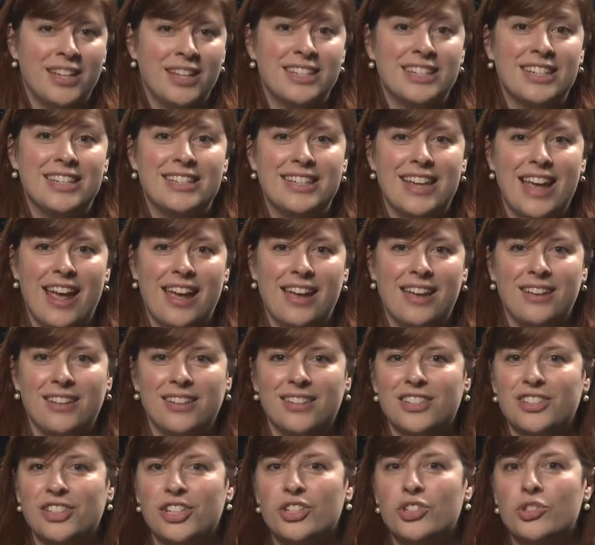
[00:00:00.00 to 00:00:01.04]
Today,
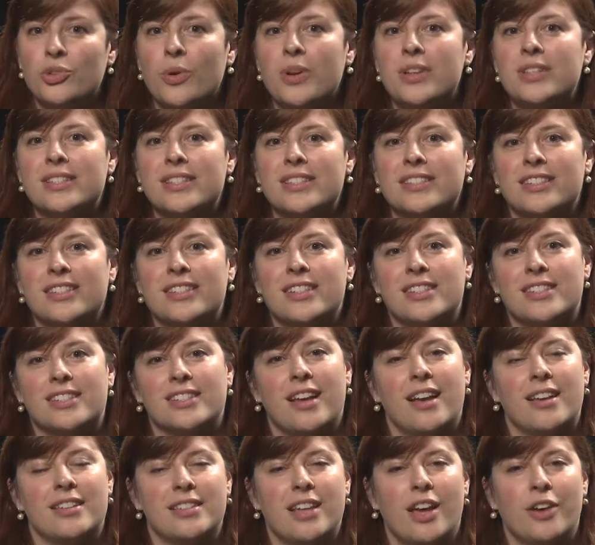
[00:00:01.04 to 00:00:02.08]
she joins us to
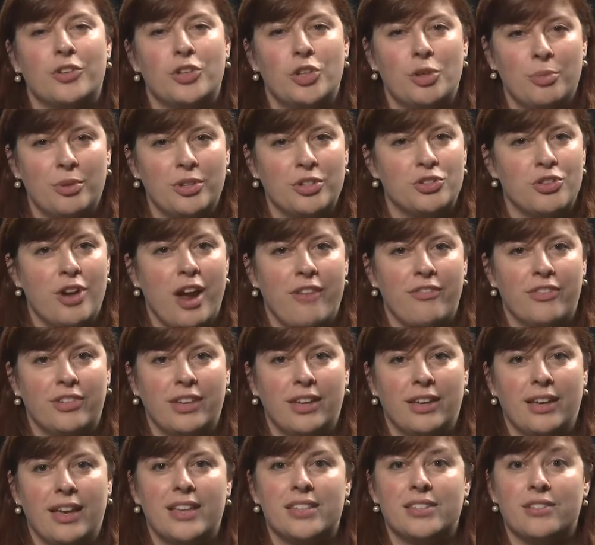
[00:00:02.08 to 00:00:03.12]
discuss how human
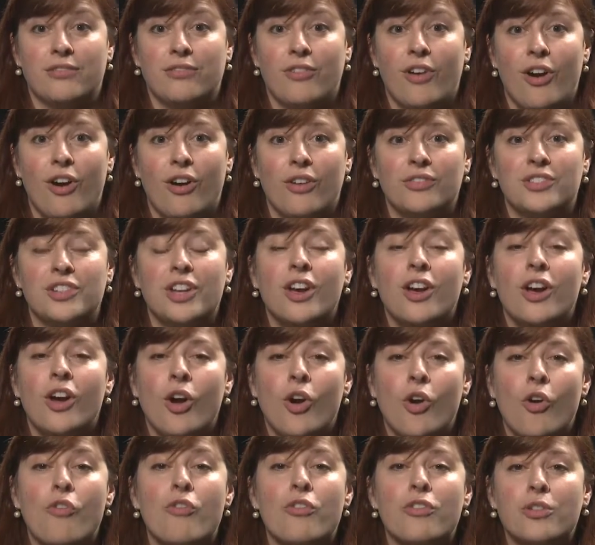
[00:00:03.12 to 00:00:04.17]
trafficking has evolved
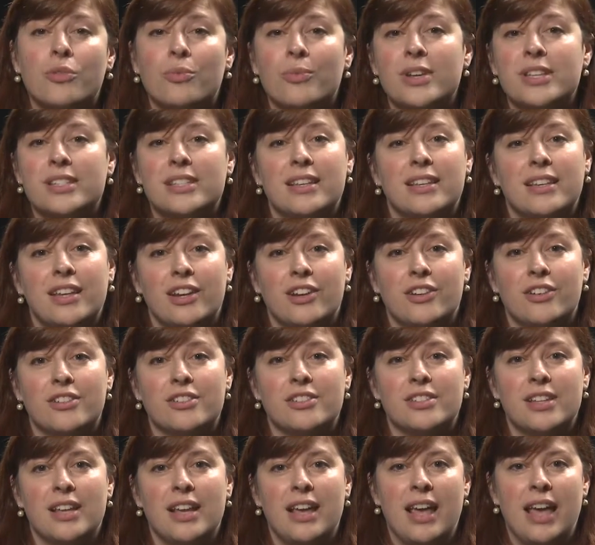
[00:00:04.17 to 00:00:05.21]
over the recent
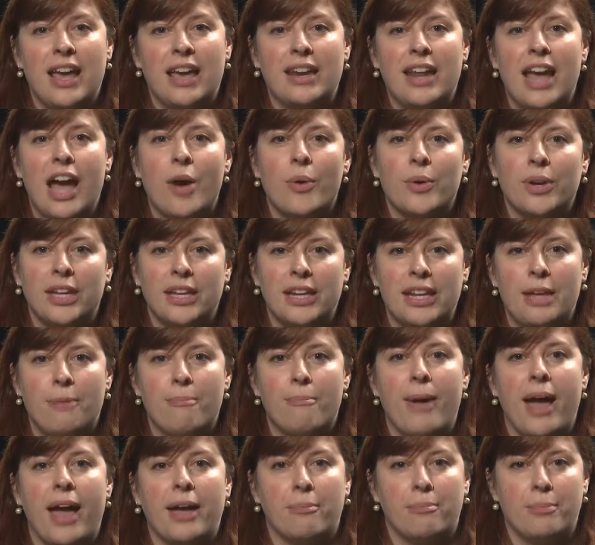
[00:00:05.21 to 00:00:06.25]
years and how it can
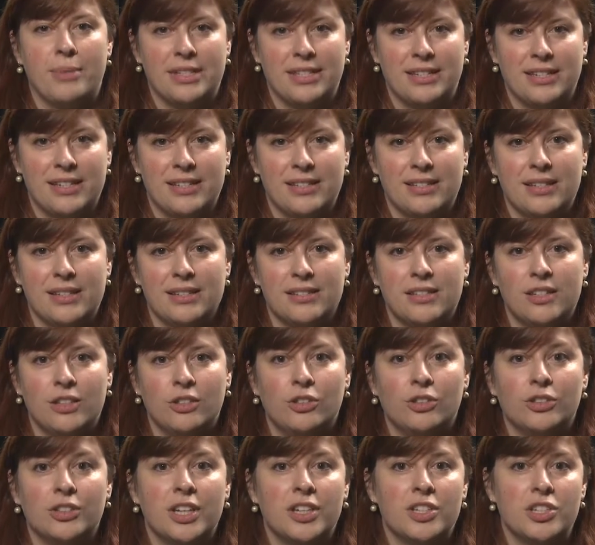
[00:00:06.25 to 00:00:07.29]
impact businesses
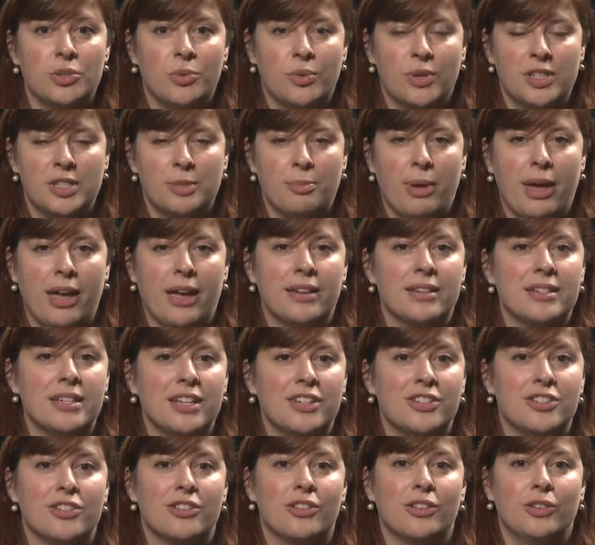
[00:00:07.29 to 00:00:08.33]
looking to expand
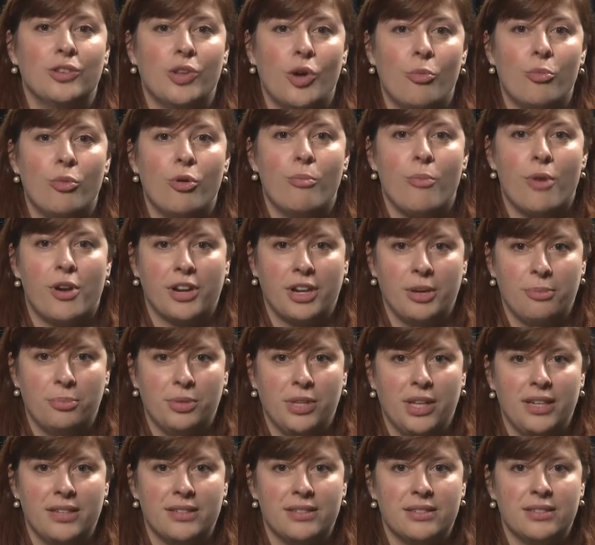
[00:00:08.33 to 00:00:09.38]
into the global
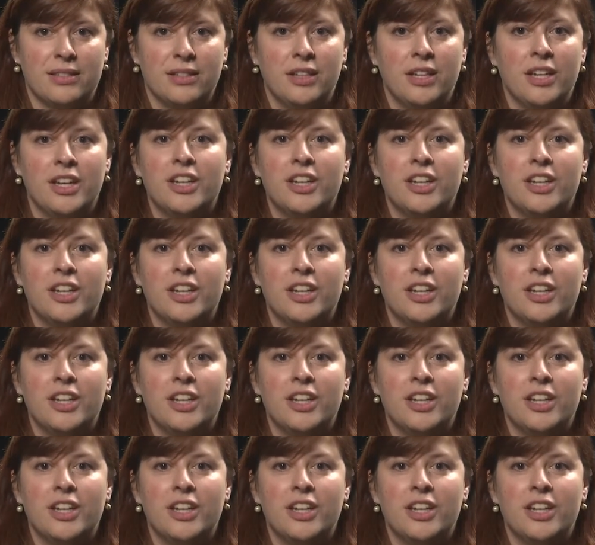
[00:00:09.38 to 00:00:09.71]
marketplace.